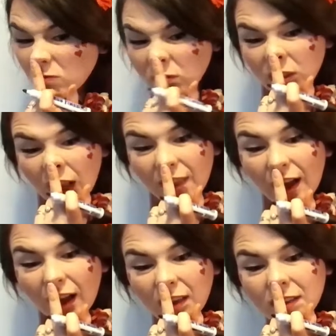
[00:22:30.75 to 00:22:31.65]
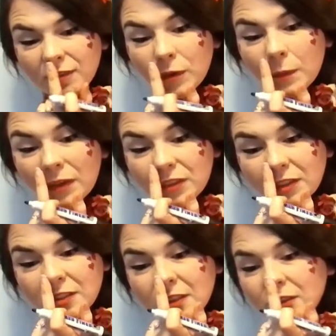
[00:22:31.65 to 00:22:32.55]
Like that. If you imagine, you
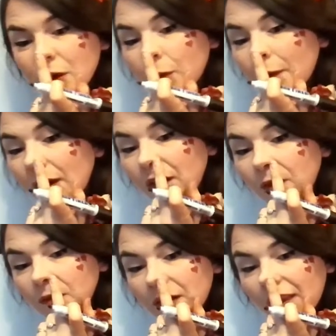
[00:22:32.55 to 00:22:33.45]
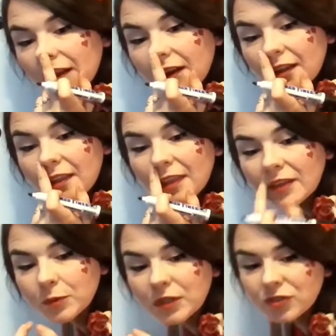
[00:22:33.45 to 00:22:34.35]
see the top of my nose like that. That's
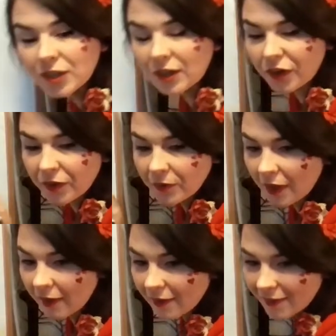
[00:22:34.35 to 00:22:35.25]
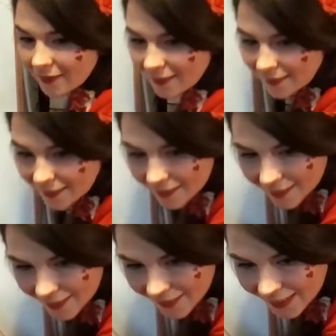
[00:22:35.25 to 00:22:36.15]
what it's trying to do there.
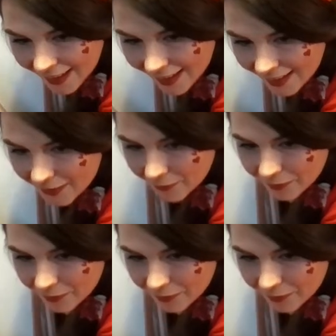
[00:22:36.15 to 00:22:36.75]
Okay.